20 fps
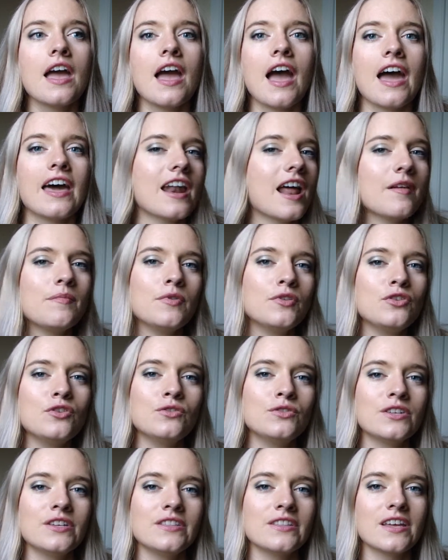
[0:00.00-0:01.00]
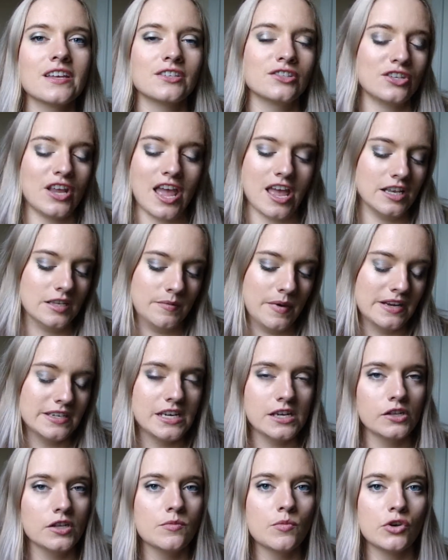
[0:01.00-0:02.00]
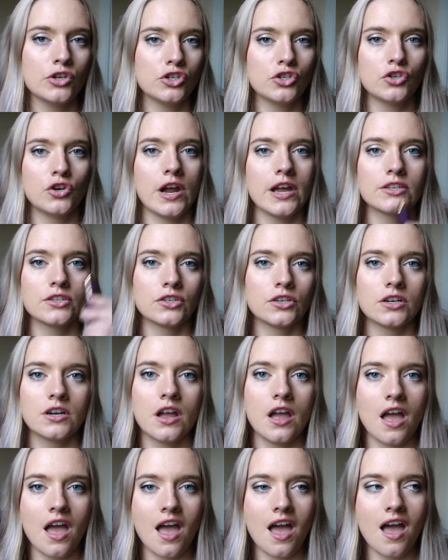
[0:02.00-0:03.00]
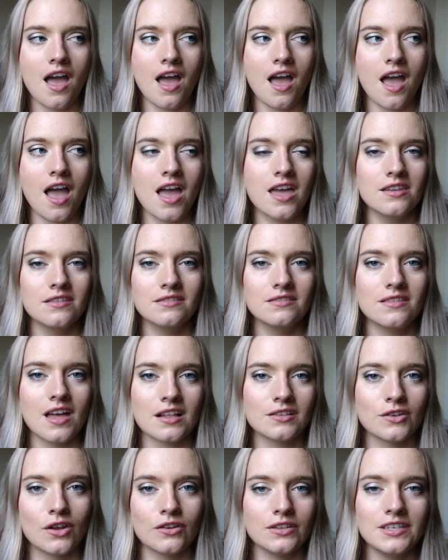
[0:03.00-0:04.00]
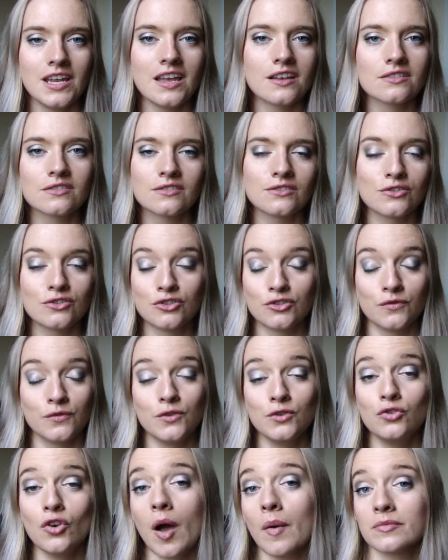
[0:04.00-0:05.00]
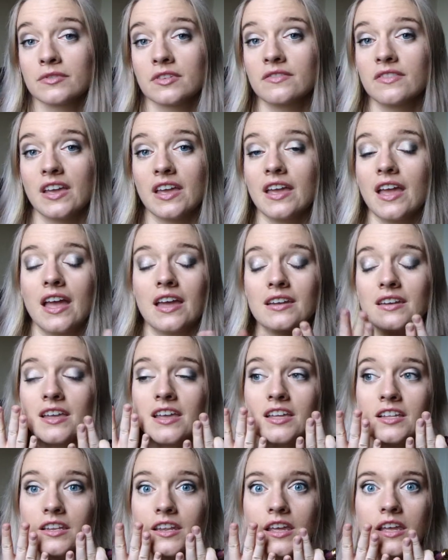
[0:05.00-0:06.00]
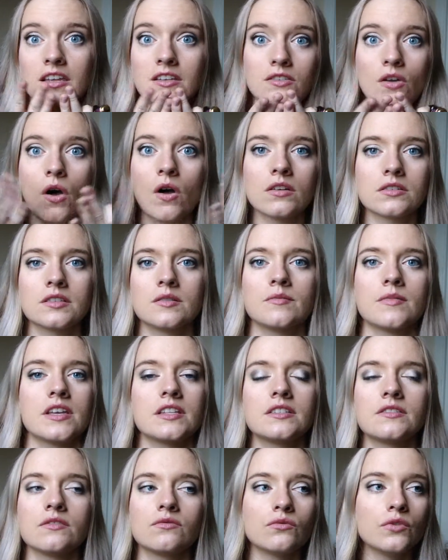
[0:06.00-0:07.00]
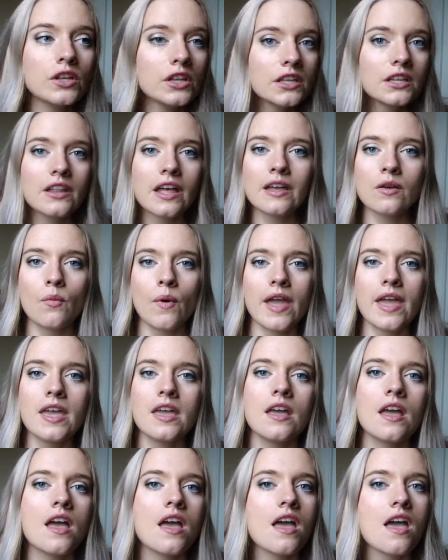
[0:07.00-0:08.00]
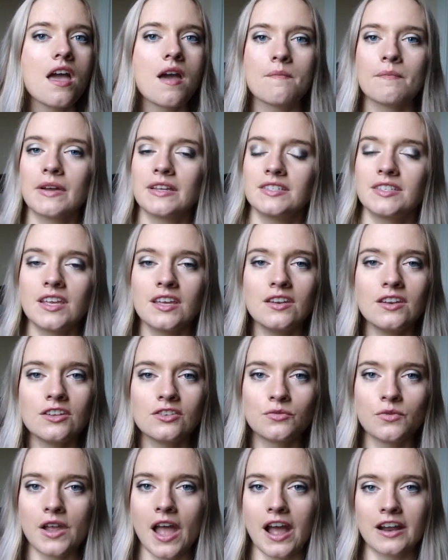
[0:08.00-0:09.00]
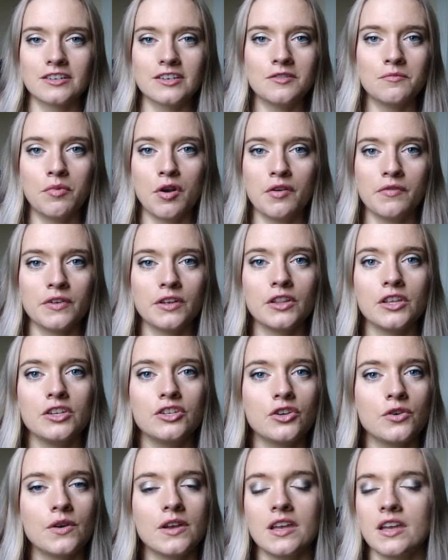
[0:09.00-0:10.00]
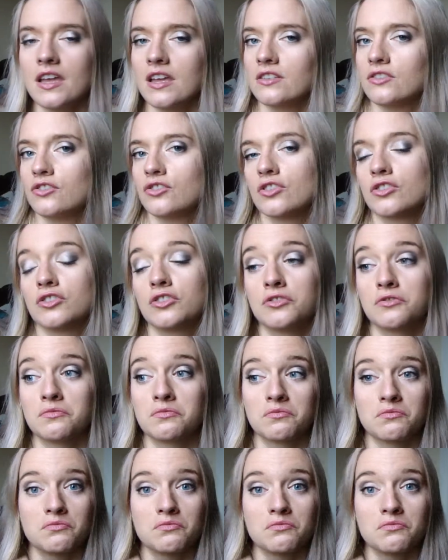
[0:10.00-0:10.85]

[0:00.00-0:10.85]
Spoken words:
And I've been using this as my daily moisturizer. And that's all it takes is just a few drops of it, and it is awesome. It's really lightweight. My skin is reacting perfectly to it. It's just,